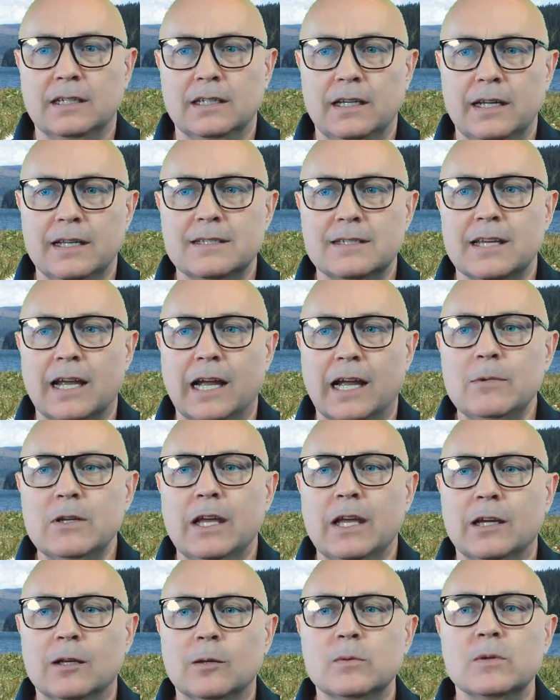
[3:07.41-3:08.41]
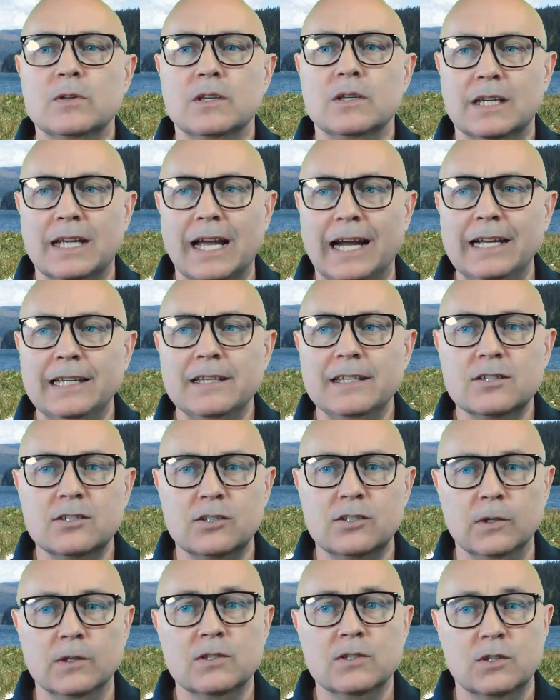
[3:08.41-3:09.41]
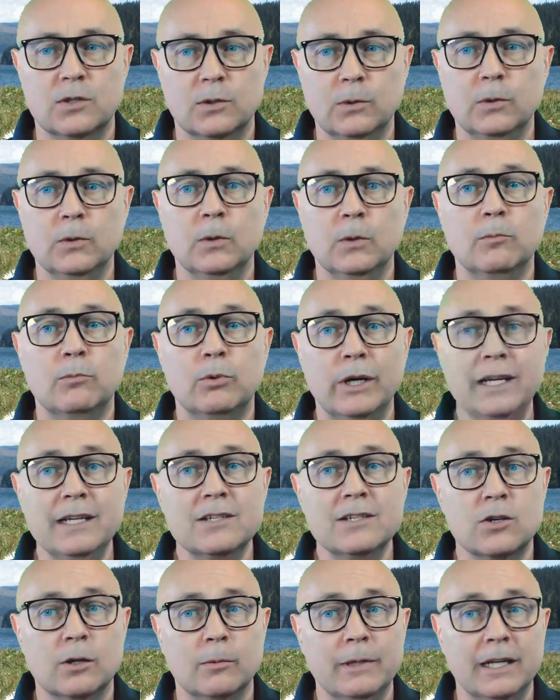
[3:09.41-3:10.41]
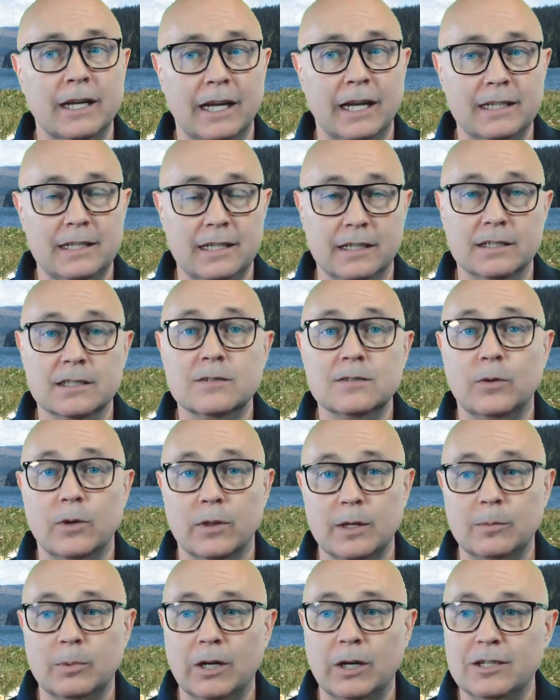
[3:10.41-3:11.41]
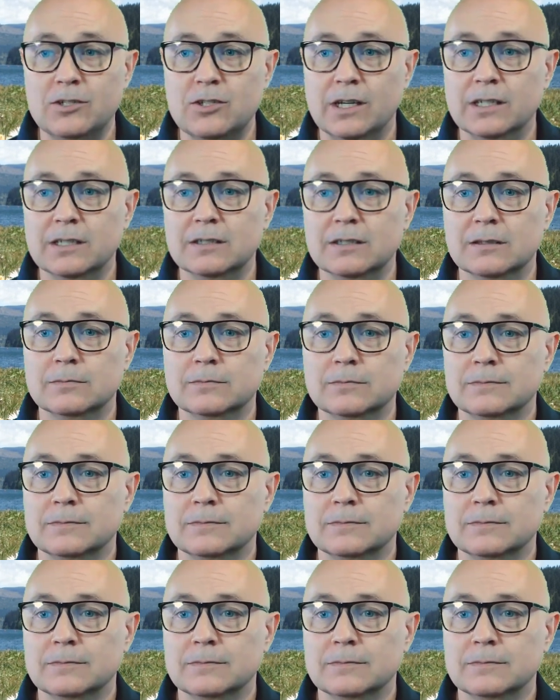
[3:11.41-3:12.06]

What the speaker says: it's time to help guide the students through brainstorming ideas for their projects.